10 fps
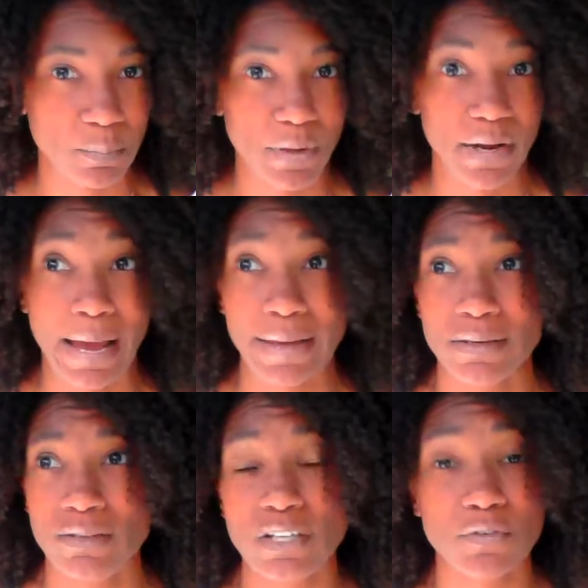but I
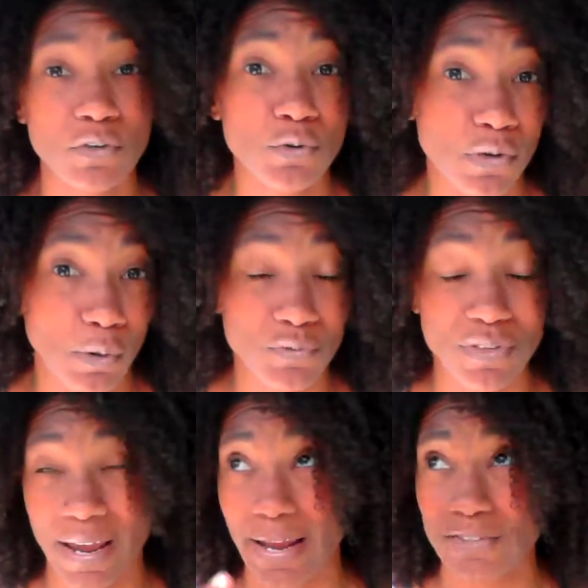give kudos
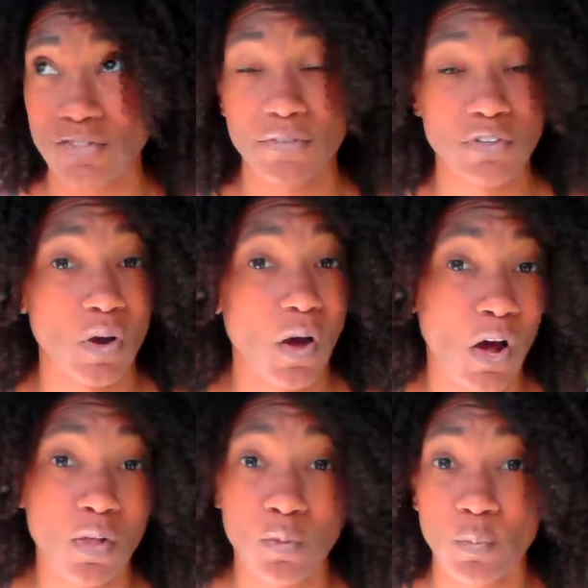and hats off to
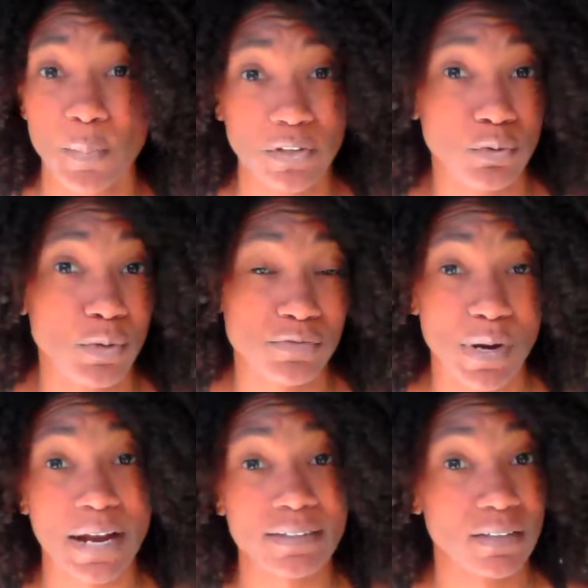all the women who have
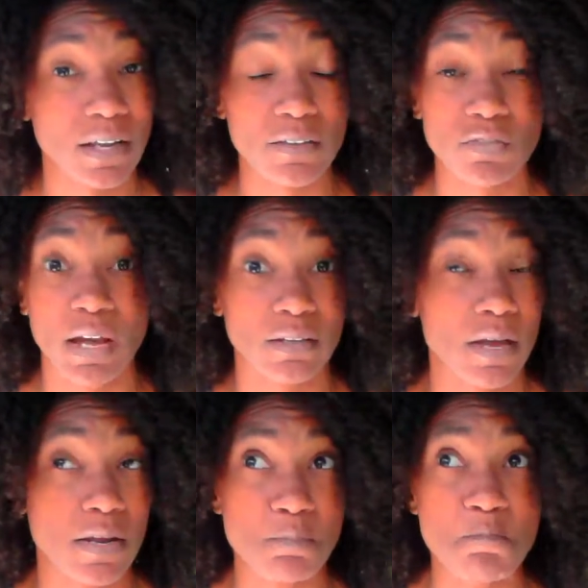rocked it,
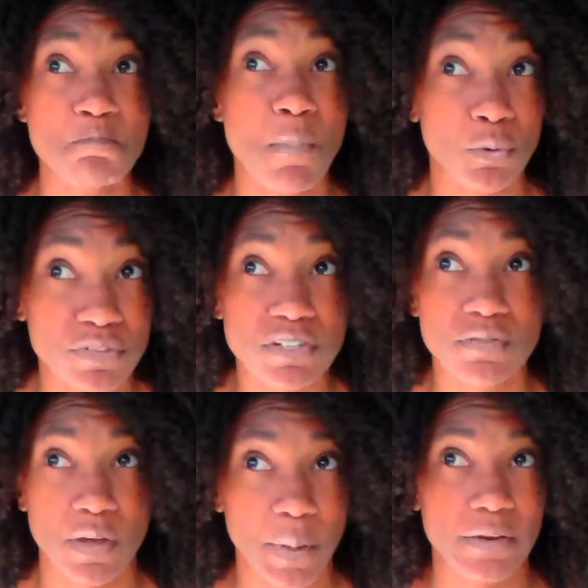and most
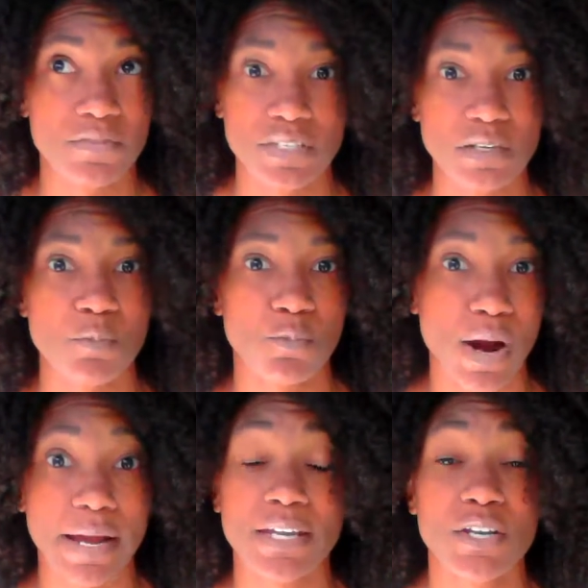of them I've seen
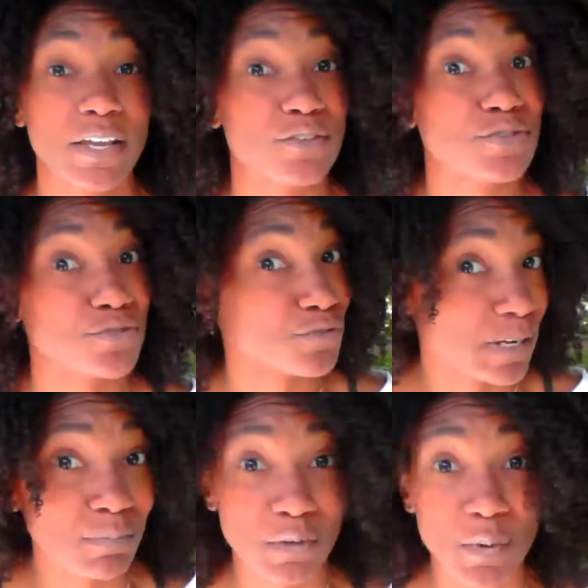rock it
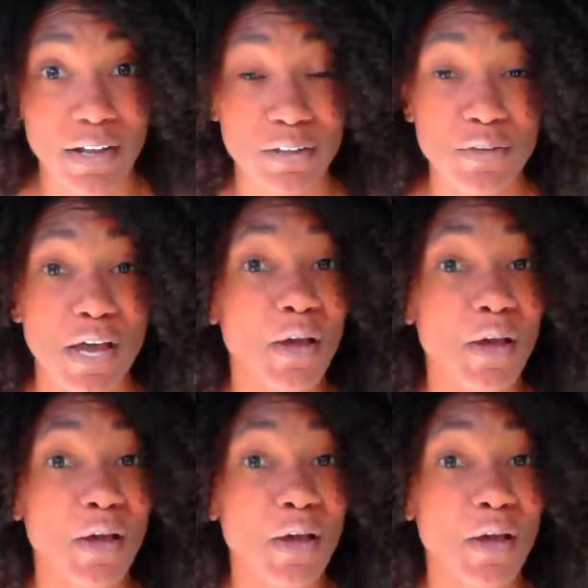extremely well.